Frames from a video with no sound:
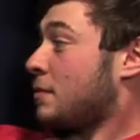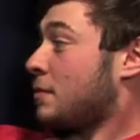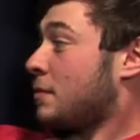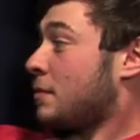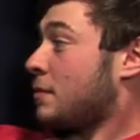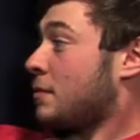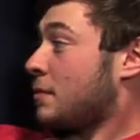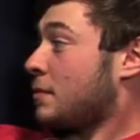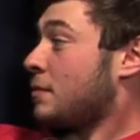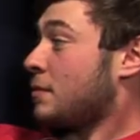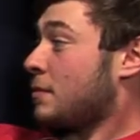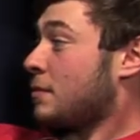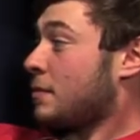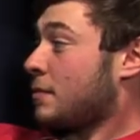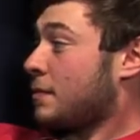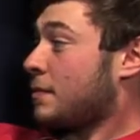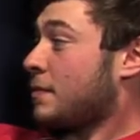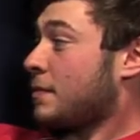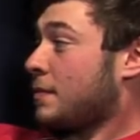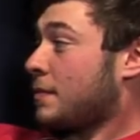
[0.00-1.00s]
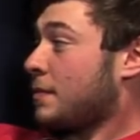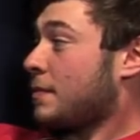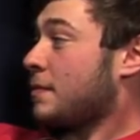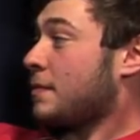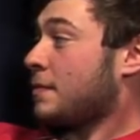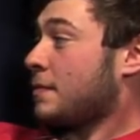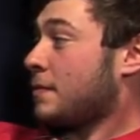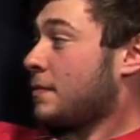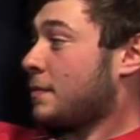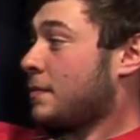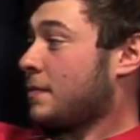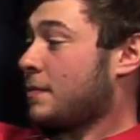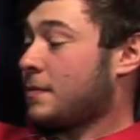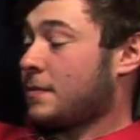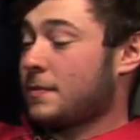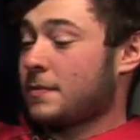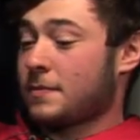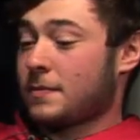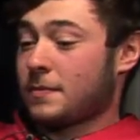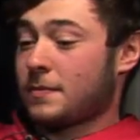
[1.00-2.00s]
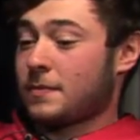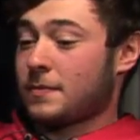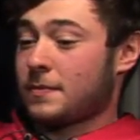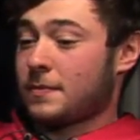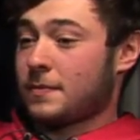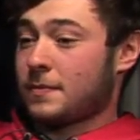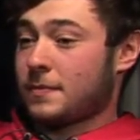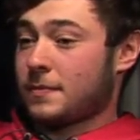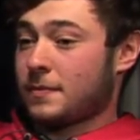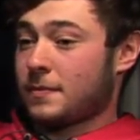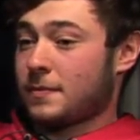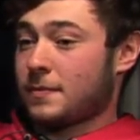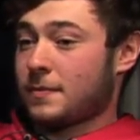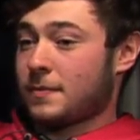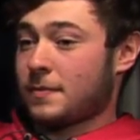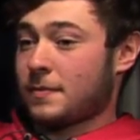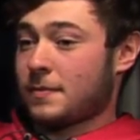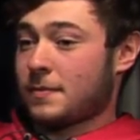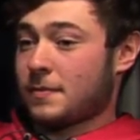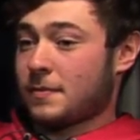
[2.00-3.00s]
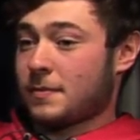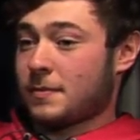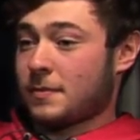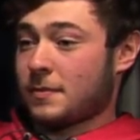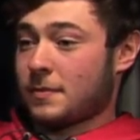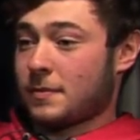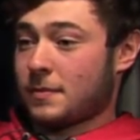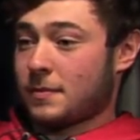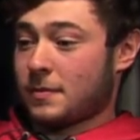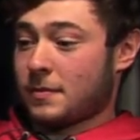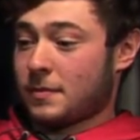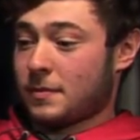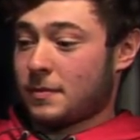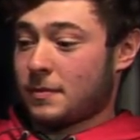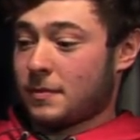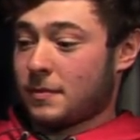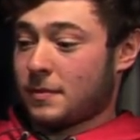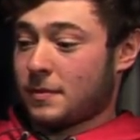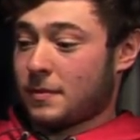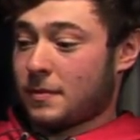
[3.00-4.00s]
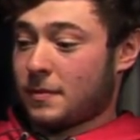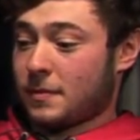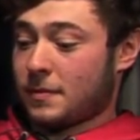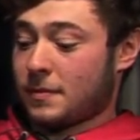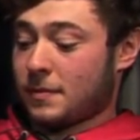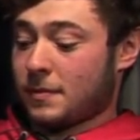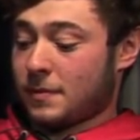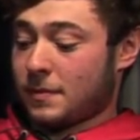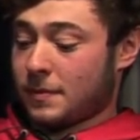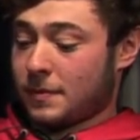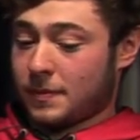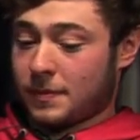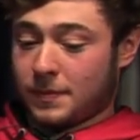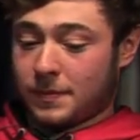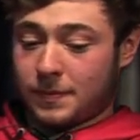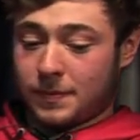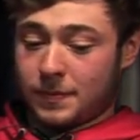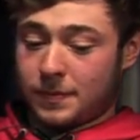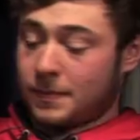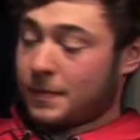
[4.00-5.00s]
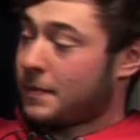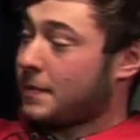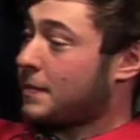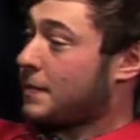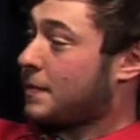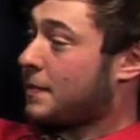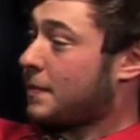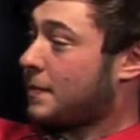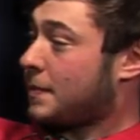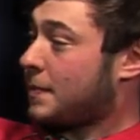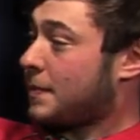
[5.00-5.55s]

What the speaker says: This person isn't speaking.